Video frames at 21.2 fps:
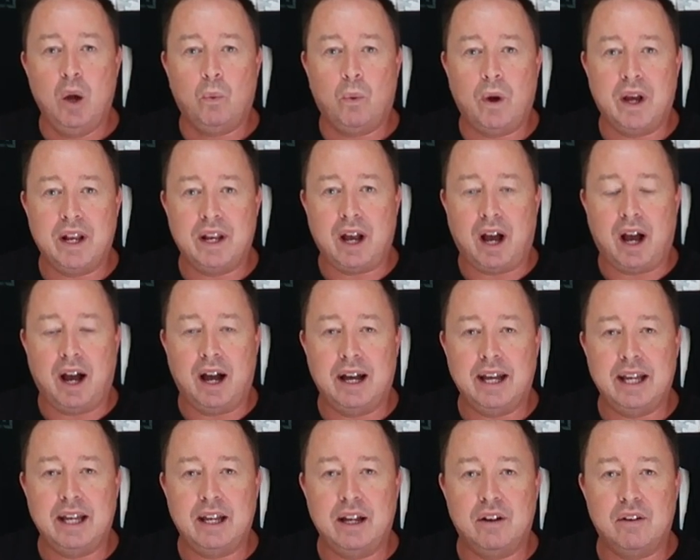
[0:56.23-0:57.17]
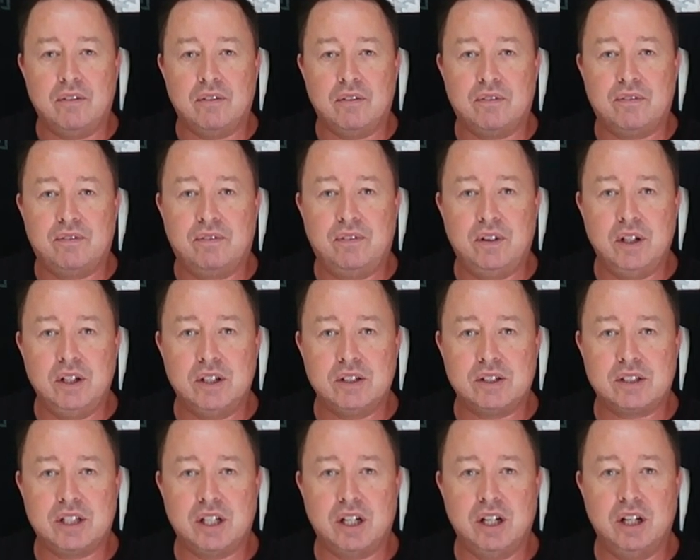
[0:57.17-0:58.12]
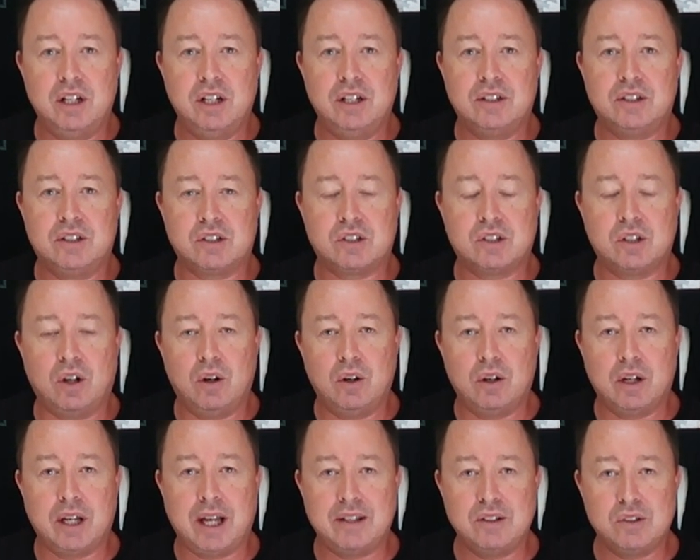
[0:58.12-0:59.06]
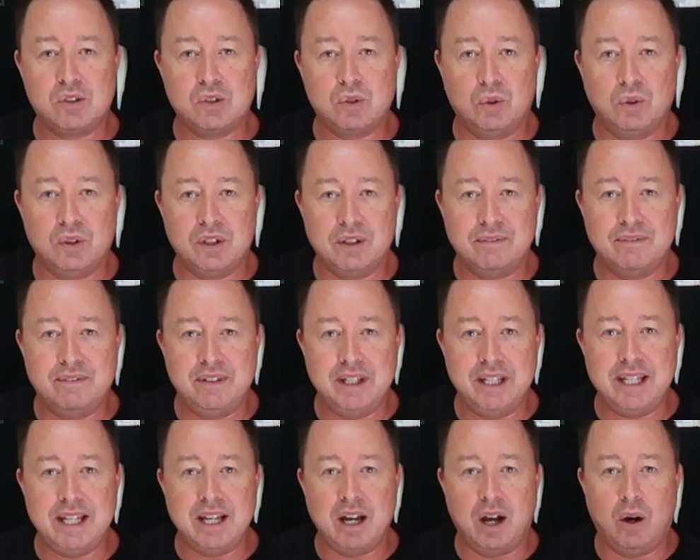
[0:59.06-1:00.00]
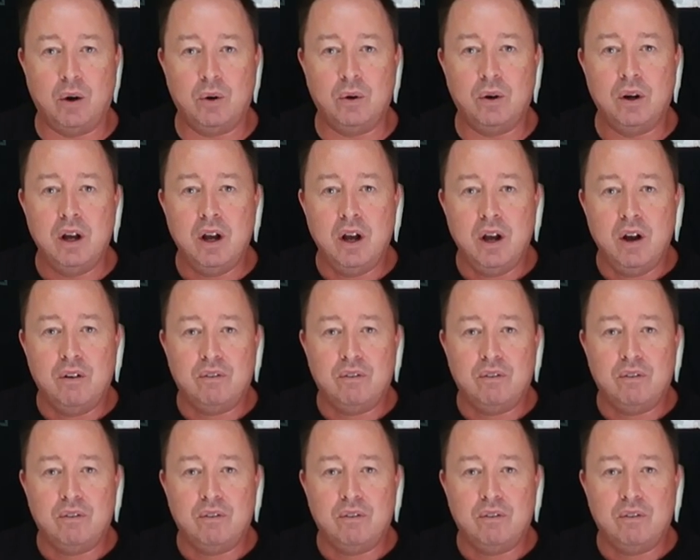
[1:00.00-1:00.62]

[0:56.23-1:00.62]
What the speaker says: When I first heard the song and saw the video